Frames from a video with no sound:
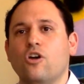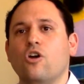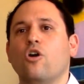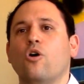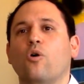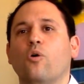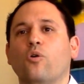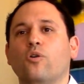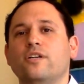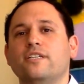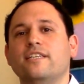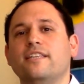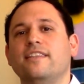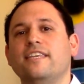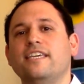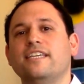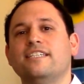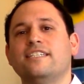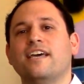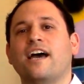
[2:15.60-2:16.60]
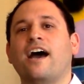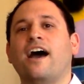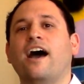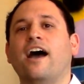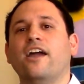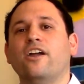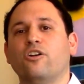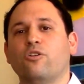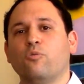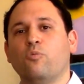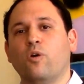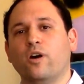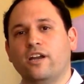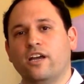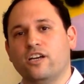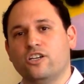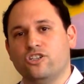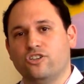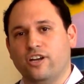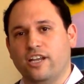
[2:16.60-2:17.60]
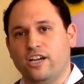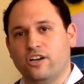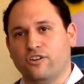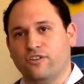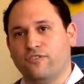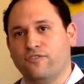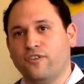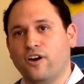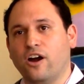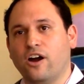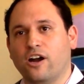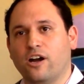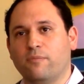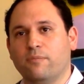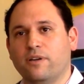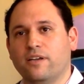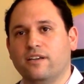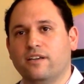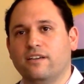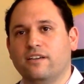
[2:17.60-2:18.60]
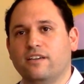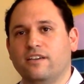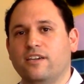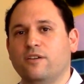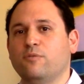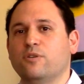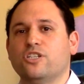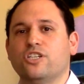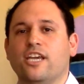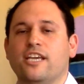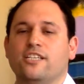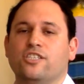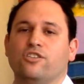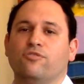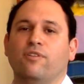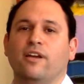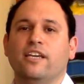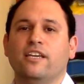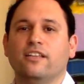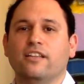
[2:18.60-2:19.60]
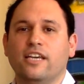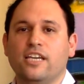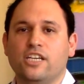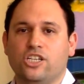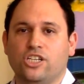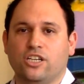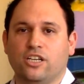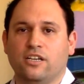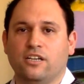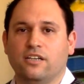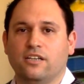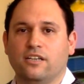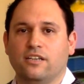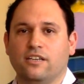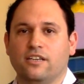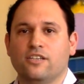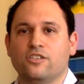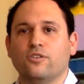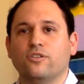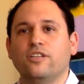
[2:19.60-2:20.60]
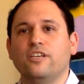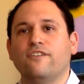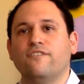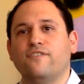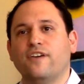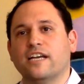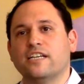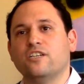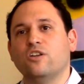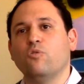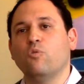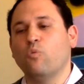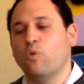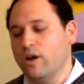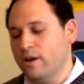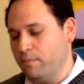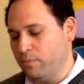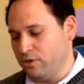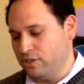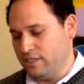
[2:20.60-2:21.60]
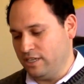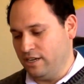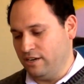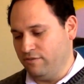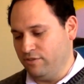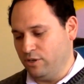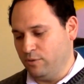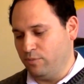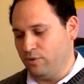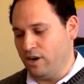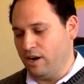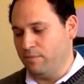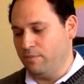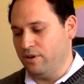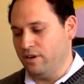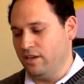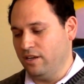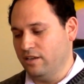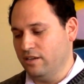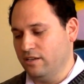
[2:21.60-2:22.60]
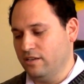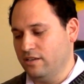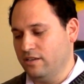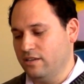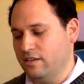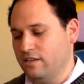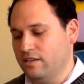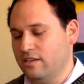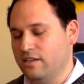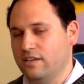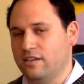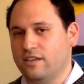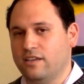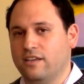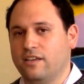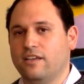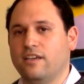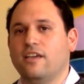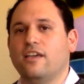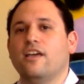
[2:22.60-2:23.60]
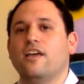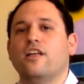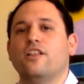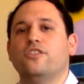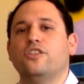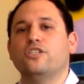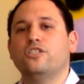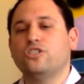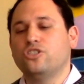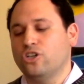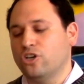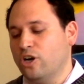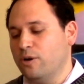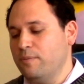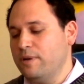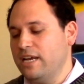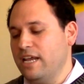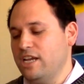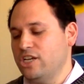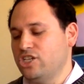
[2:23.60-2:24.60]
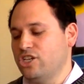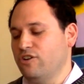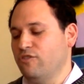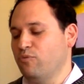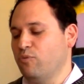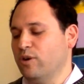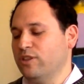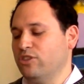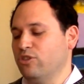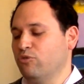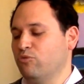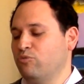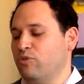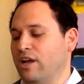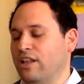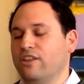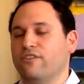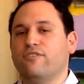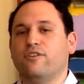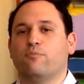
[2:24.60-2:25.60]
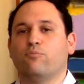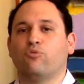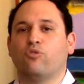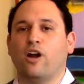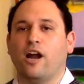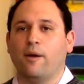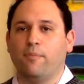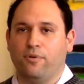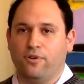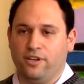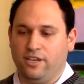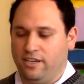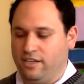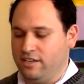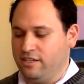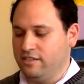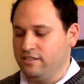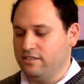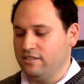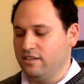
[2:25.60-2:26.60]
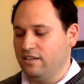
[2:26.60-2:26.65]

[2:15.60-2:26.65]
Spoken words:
Or is it the entire 100-acre farm, in which case the regulation is only affecting 1% of your property? The determination of what the relevant property is